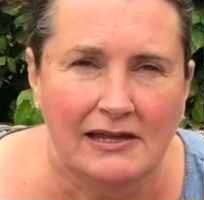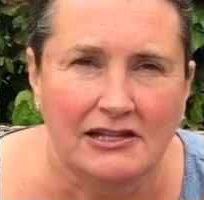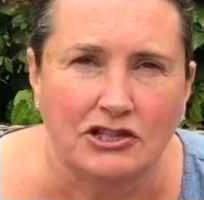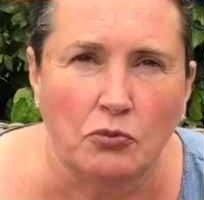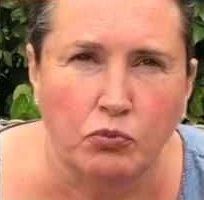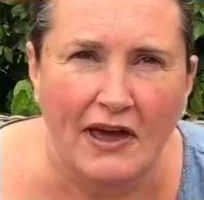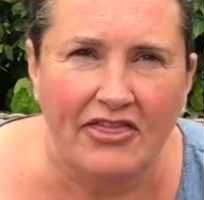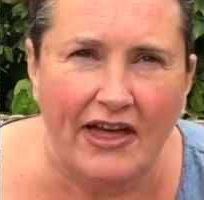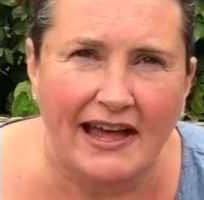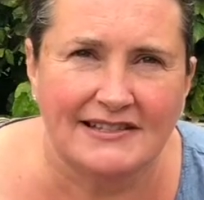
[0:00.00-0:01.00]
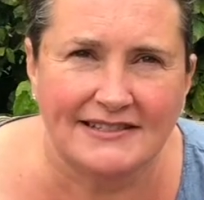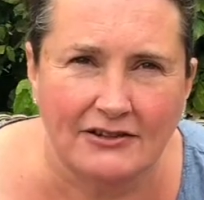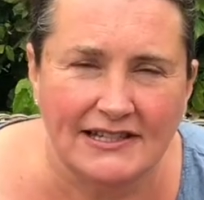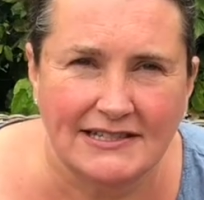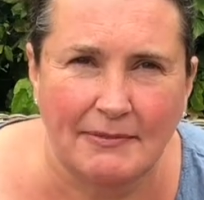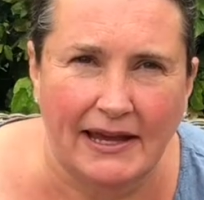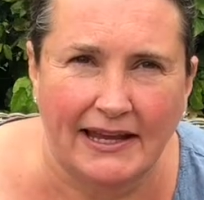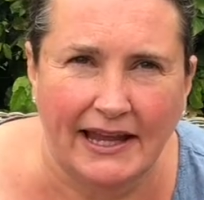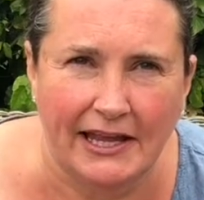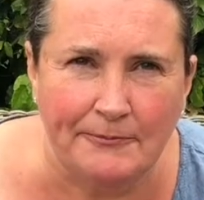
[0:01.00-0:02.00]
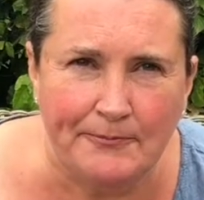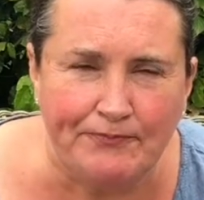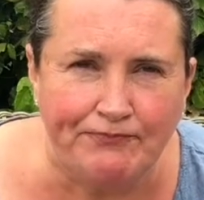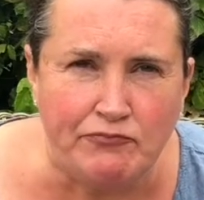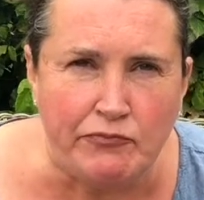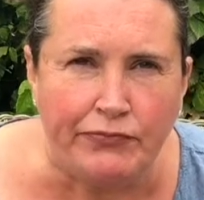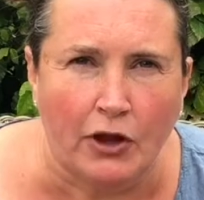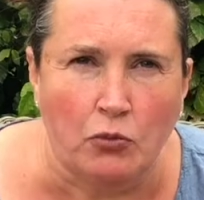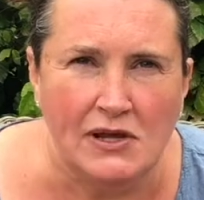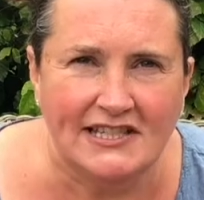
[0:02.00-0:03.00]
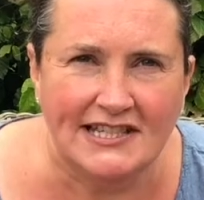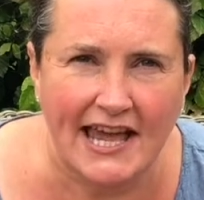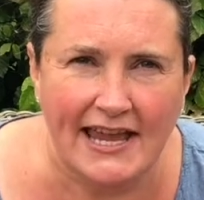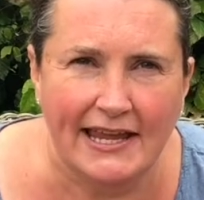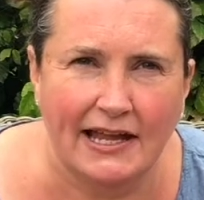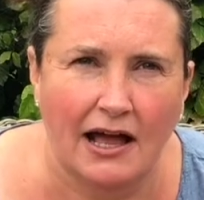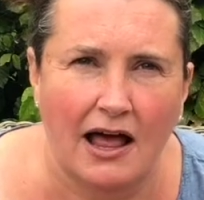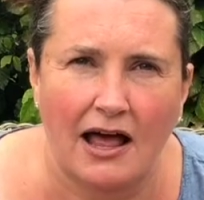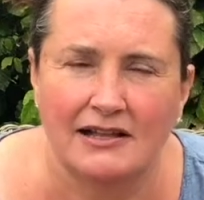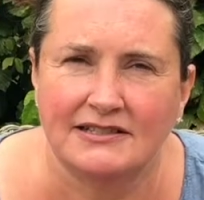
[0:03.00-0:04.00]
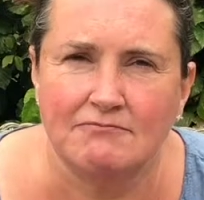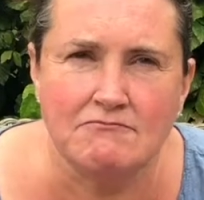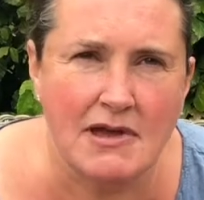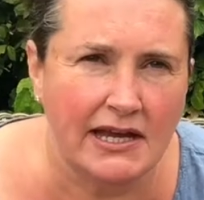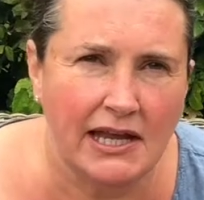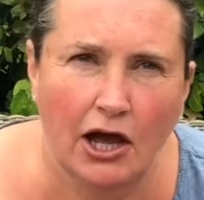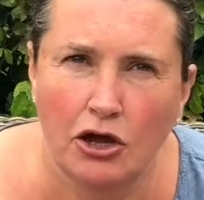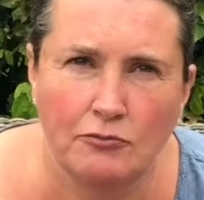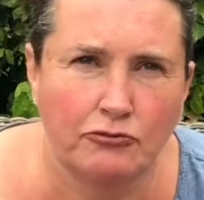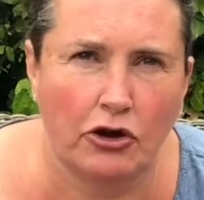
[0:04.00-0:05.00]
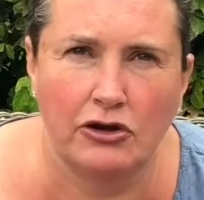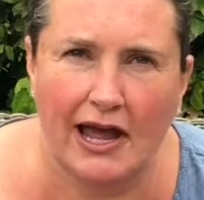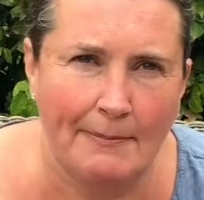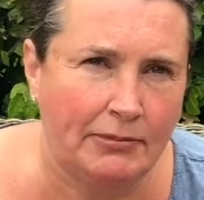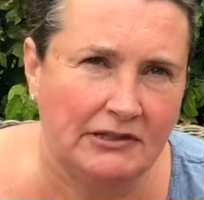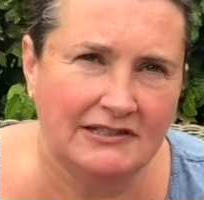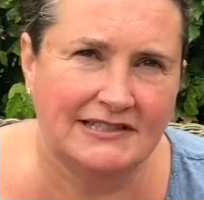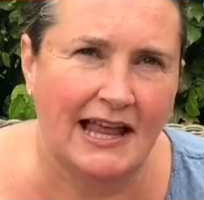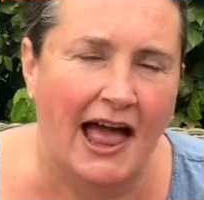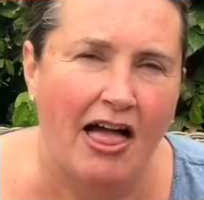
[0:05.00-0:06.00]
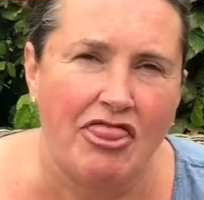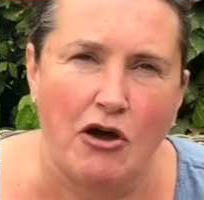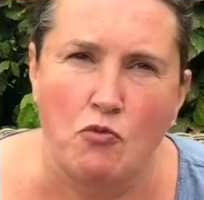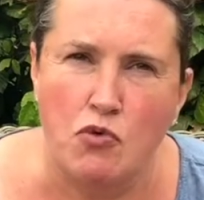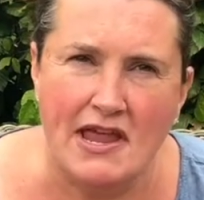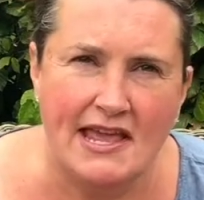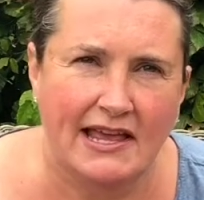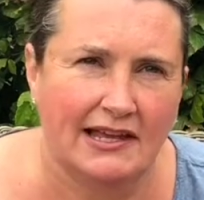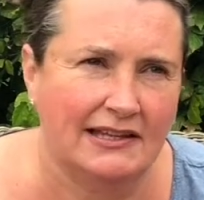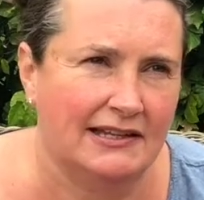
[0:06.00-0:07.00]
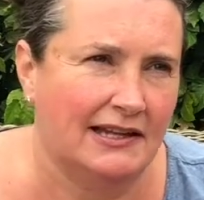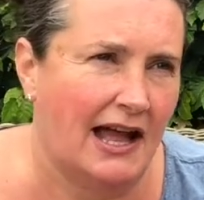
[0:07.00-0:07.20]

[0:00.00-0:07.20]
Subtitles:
So with our cider making, we take as many homegrown apples that we can